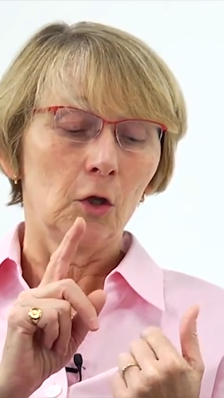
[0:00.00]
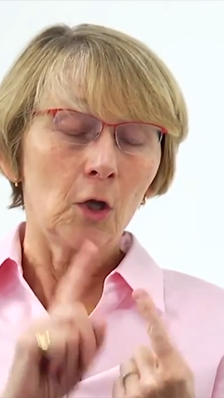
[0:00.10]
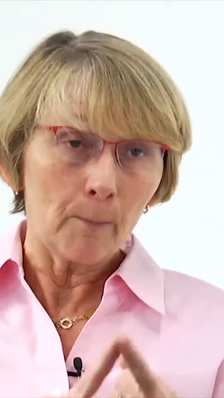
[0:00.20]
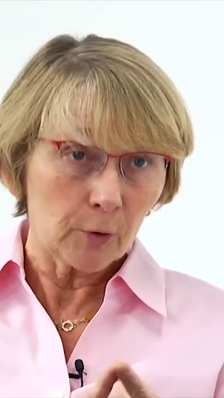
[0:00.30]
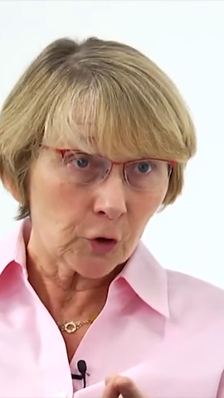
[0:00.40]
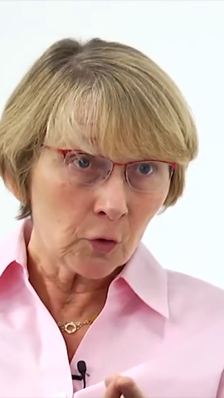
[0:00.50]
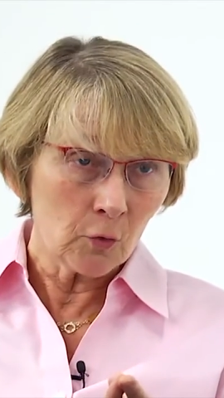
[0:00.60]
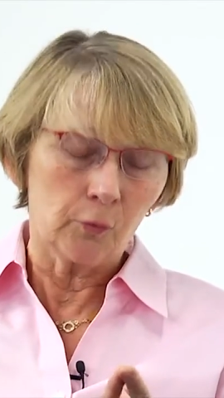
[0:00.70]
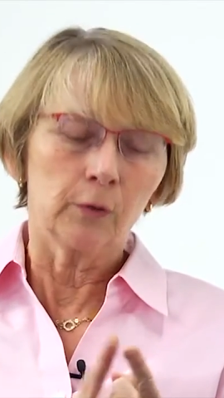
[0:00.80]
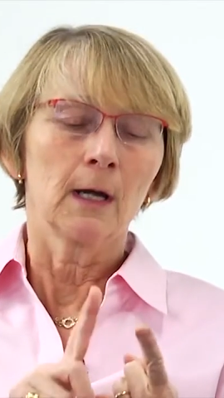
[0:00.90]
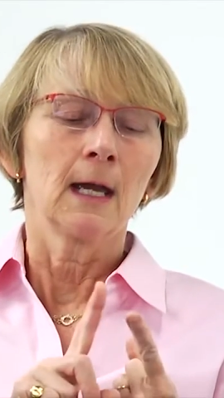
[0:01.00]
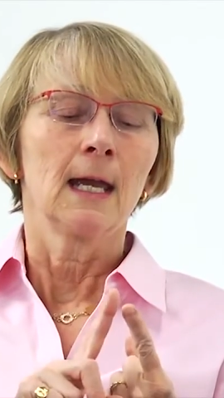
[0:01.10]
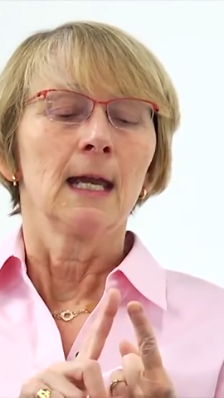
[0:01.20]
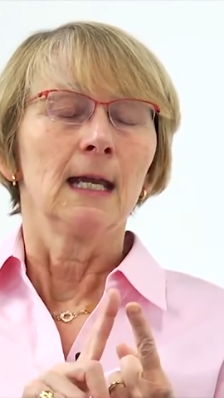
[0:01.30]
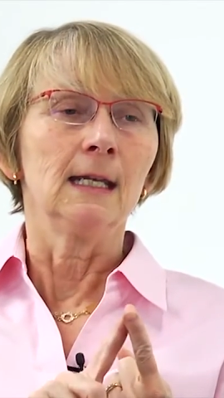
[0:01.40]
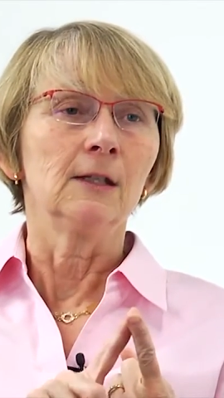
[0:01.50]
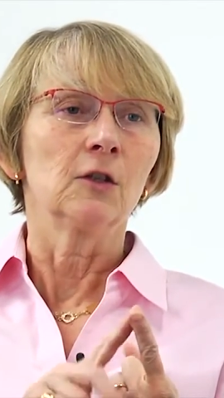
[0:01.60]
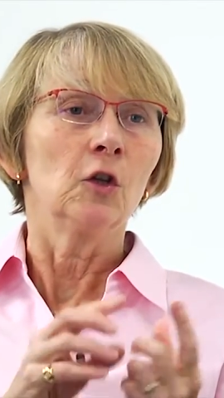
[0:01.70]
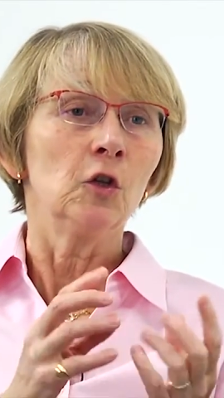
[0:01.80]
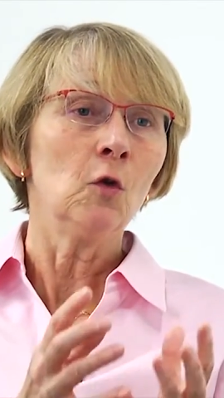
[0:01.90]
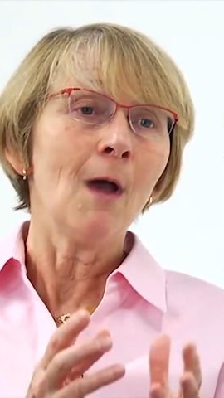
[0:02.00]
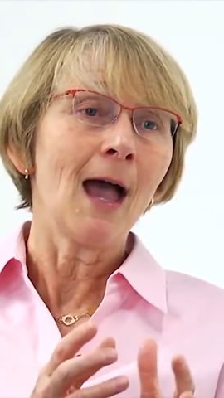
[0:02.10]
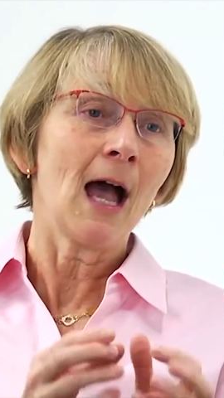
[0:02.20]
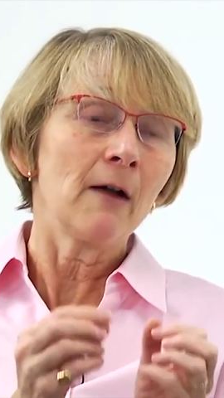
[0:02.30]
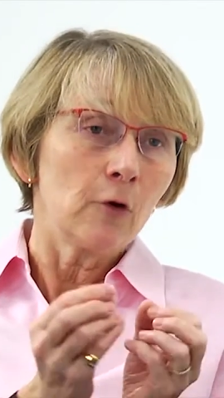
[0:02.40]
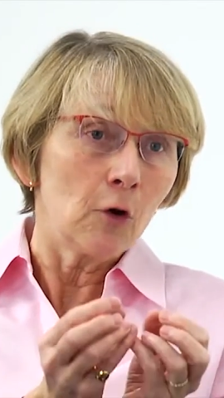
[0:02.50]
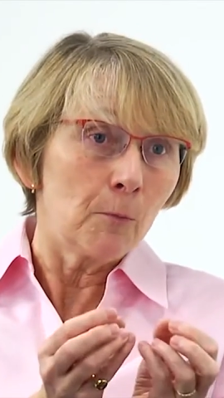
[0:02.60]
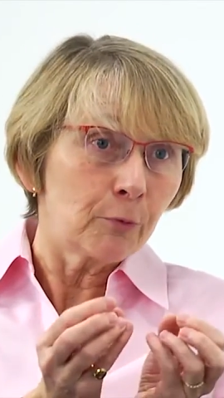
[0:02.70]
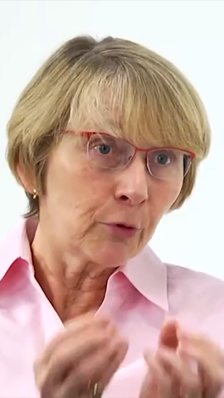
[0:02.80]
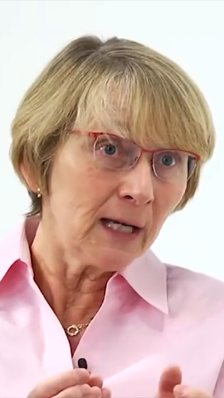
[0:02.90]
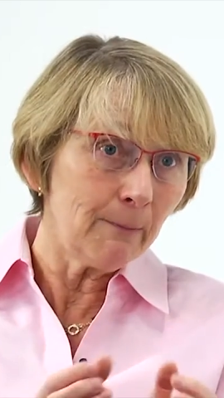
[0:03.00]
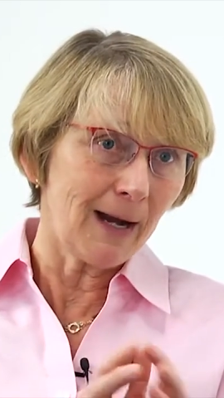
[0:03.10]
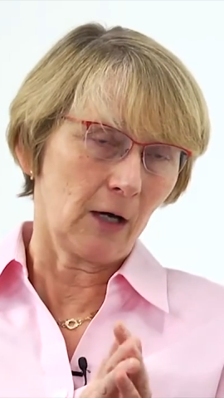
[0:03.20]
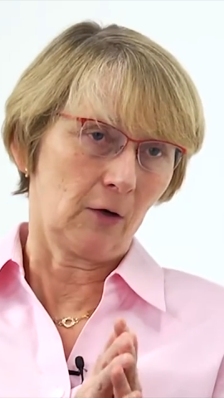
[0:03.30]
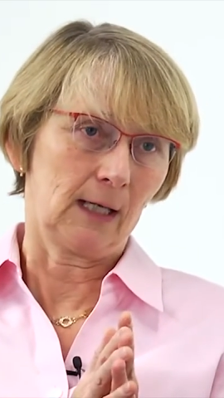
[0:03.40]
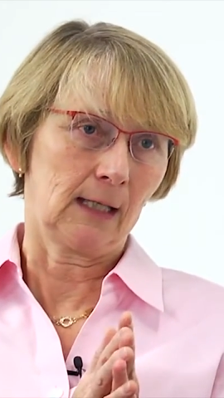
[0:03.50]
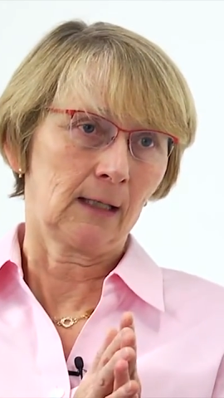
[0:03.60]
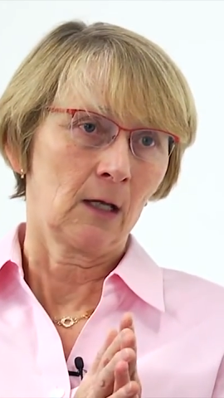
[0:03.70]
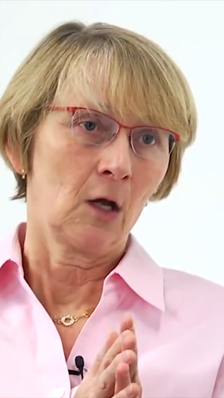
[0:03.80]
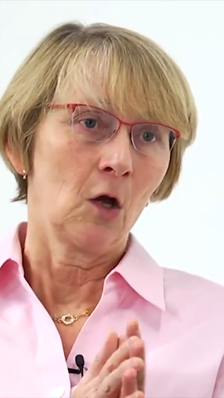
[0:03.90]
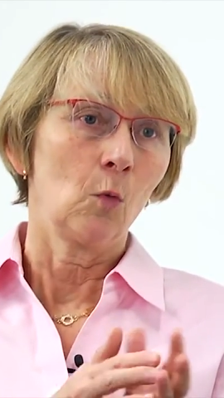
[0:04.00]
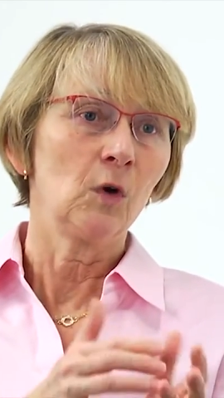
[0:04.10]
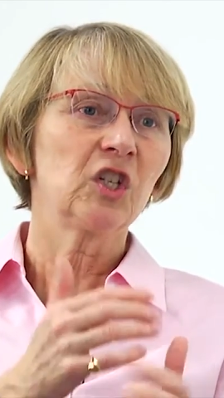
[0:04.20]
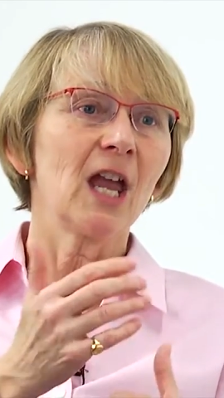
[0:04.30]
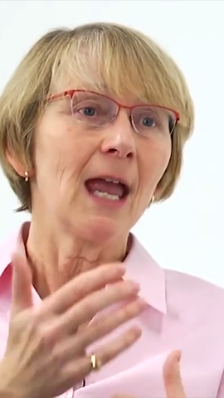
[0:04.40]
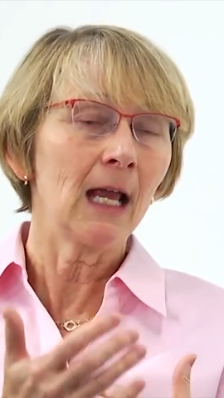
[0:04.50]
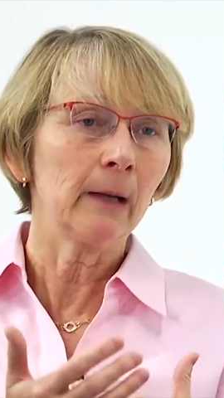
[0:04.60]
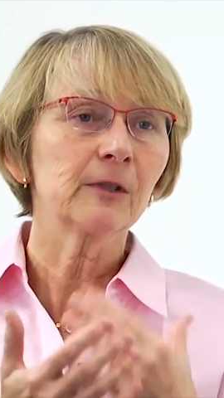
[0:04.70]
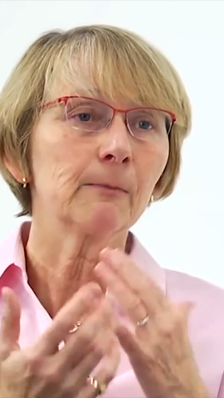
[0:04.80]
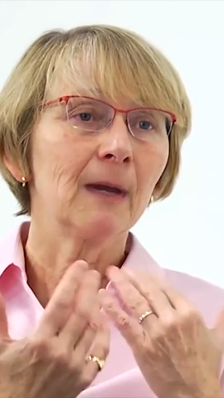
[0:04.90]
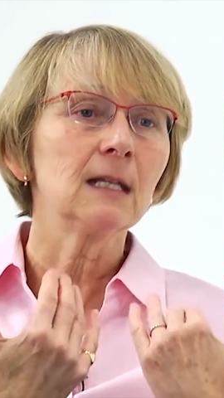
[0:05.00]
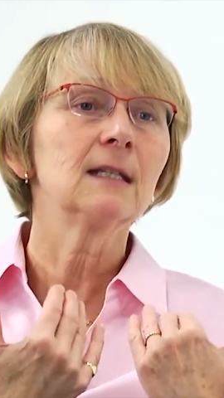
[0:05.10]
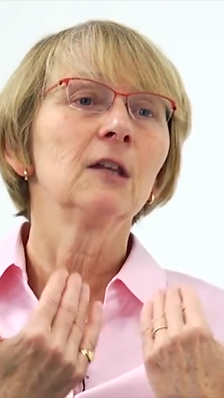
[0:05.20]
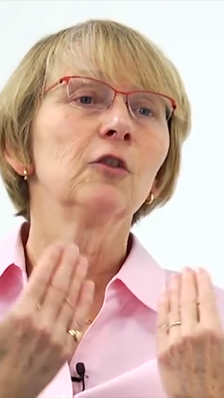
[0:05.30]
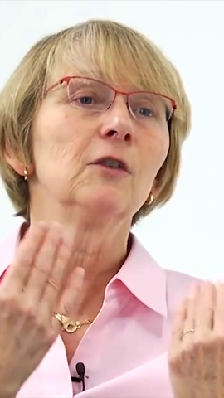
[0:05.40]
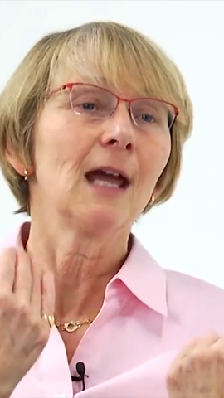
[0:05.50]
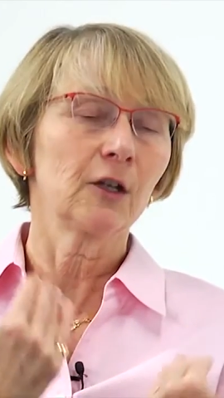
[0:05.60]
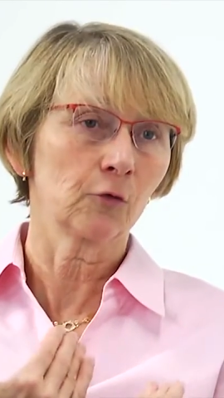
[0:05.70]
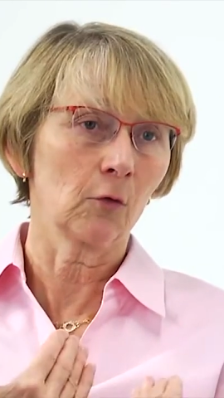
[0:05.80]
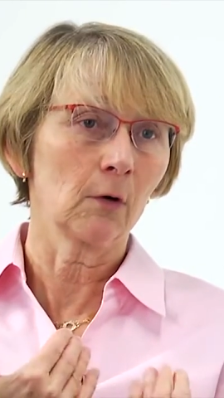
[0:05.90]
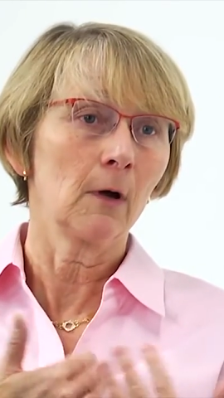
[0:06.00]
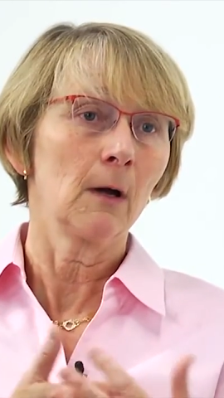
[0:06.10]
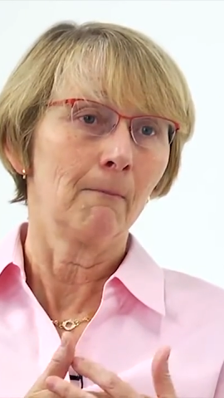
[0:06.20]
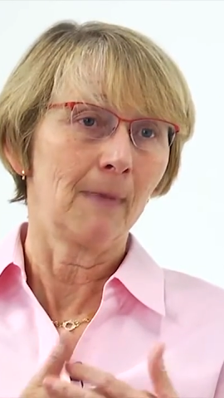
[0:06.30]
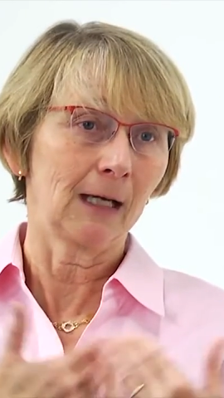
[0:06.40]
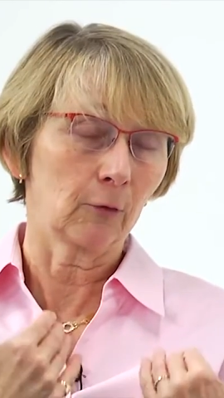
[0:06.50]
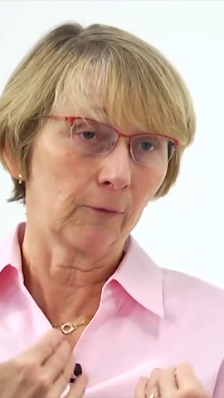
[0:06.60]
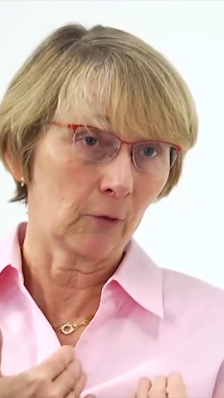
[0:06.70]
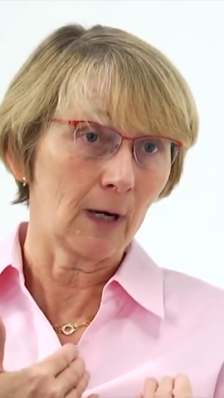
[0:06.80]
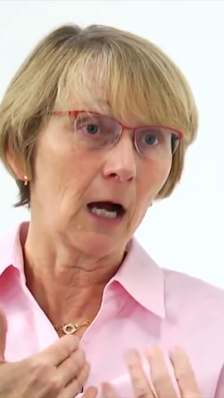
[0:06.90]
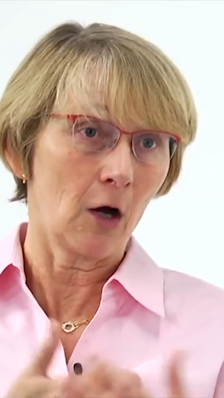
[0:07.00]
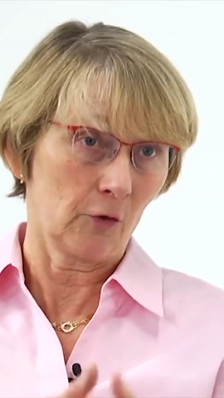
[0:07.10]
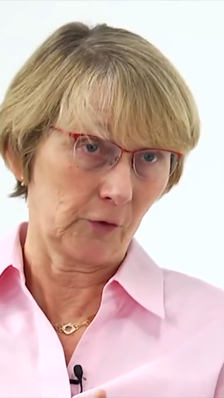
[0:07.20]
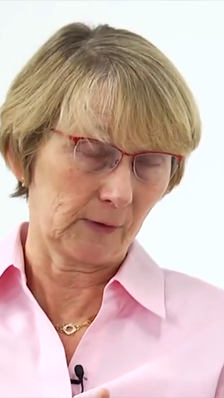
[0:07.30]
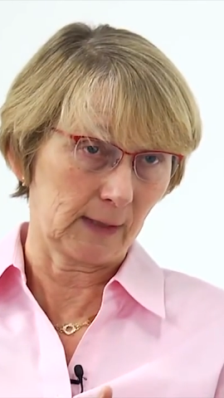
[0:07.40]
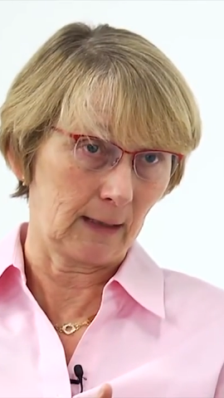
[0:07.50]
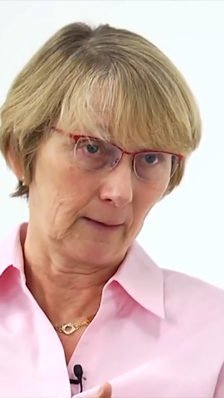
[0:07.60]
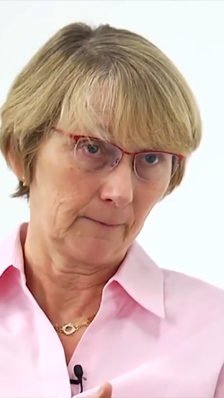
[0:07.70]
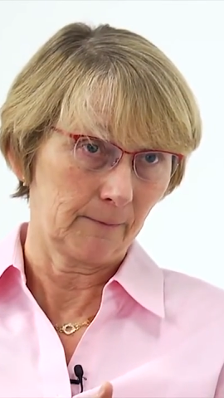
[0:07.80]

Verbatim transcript: Number two is you have a prebiotic which helps maintain the natural microflora on the skin.